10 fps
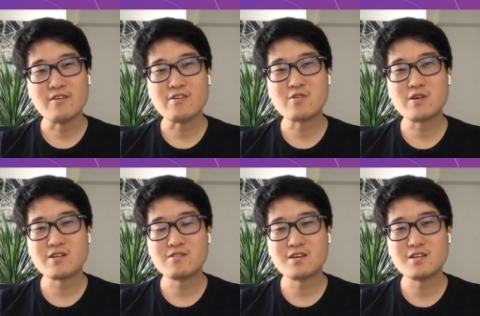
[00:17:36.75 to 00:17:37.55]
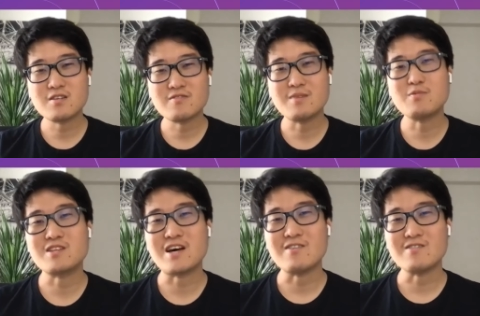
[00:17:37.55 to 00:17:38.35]
very quick to kind of
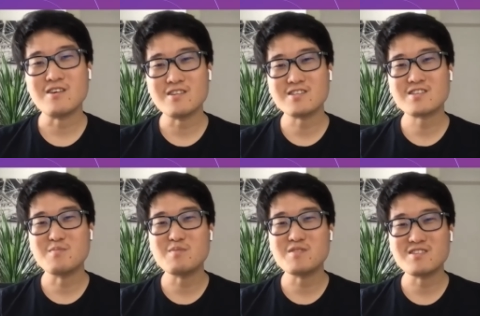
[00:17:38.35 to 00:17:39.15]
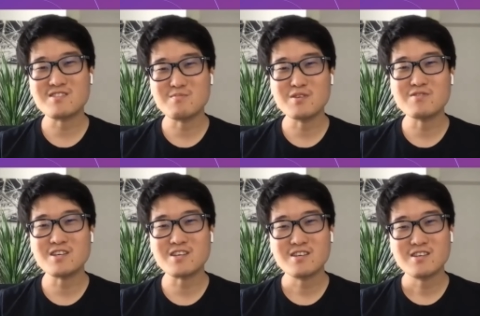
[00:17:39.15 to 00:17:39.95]
double down on its commitment to
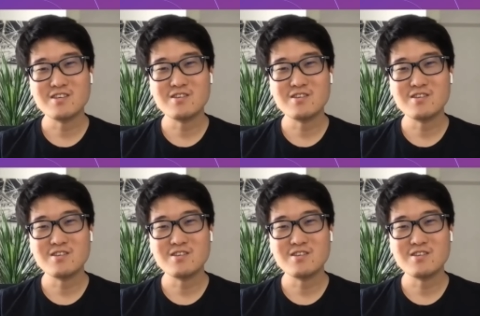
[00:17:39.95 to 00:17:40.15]
building,